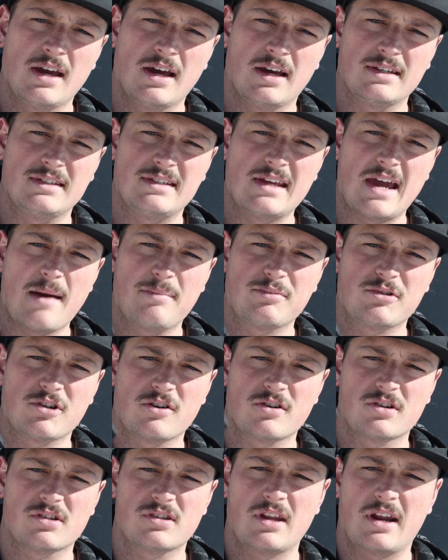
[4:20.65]

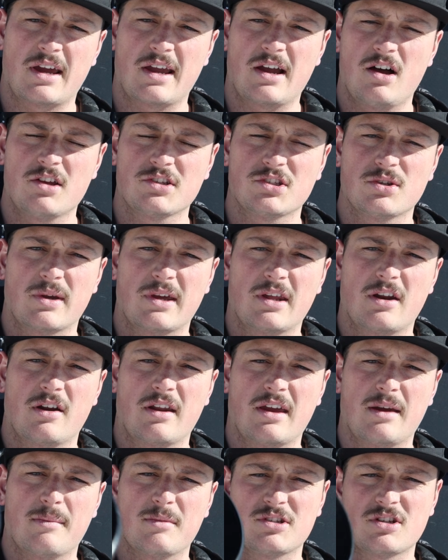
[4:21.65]
adapters that I also get
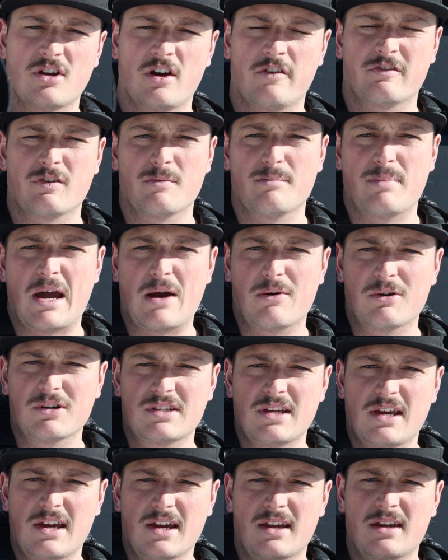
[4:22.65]
on Amazon from
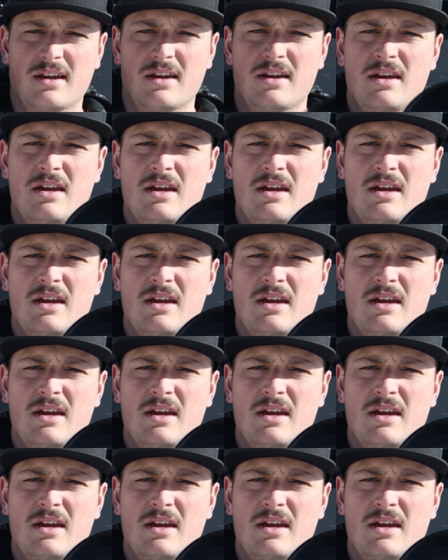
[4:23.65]
PowerTech.